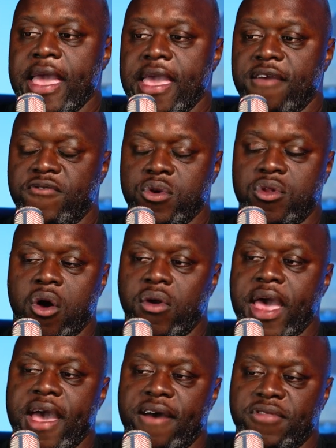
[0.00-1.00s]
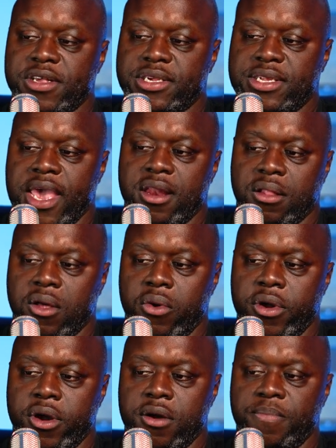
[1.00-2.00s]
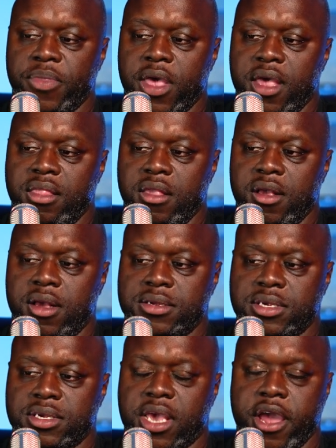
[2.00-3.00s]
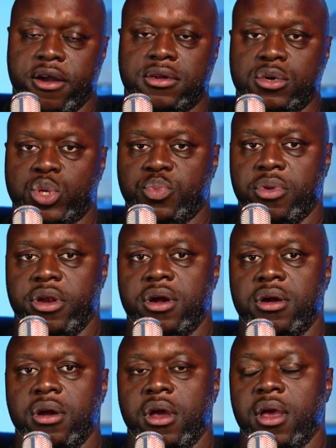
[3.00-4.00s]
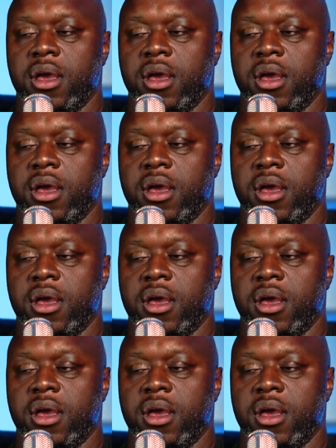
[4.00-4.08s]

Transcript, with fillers: If you don't have this data loader and this character splitter,